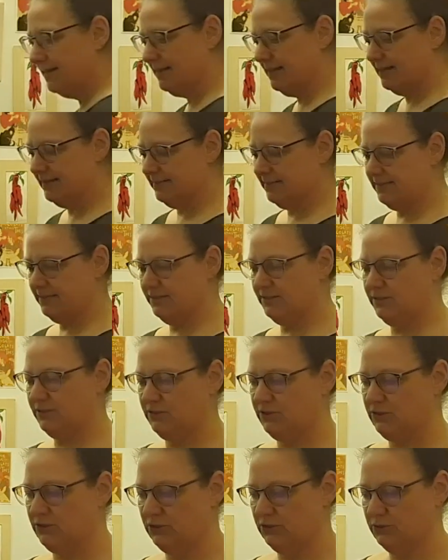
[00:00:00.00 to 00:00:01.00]
I like to
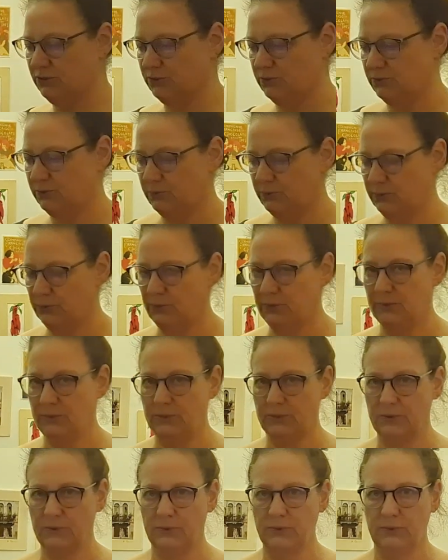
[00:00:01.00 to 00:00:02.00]
do
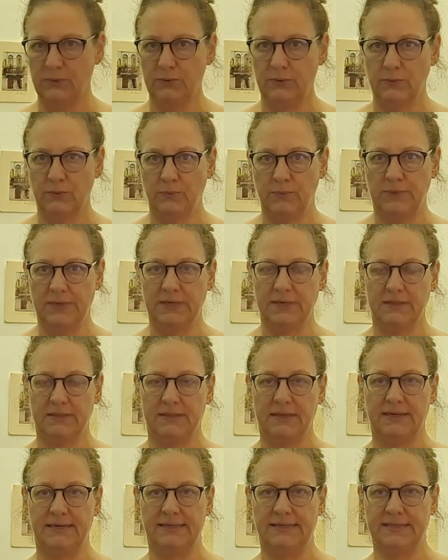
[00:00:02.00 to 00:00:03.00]
with
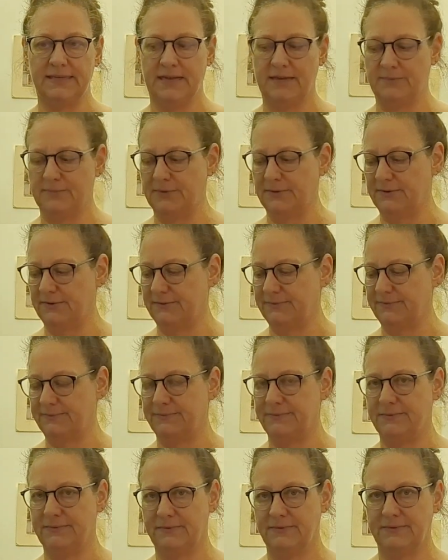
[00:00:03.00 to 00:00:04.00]
any type of
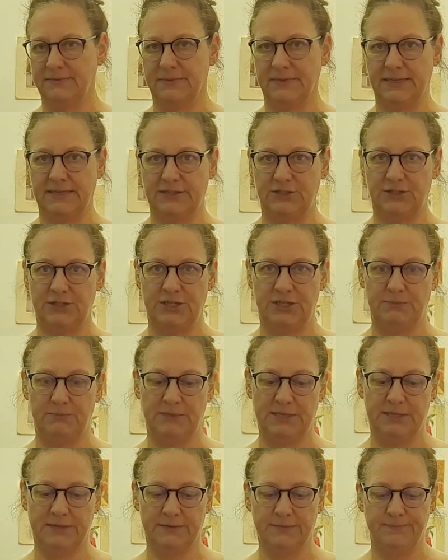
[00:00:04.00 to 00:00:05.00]
like cheat
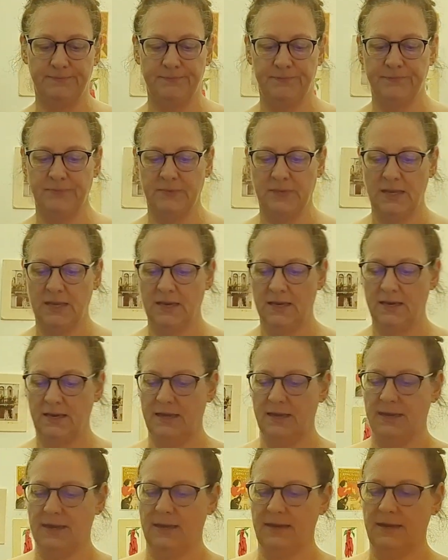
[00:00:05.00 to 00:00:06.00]
meal
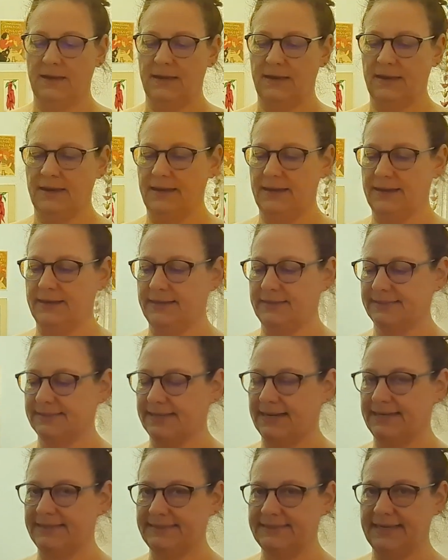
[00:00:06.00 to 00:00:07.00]
is
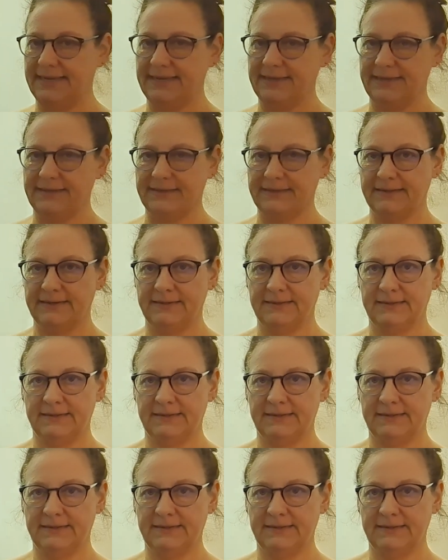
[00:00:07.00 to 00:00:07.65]
I take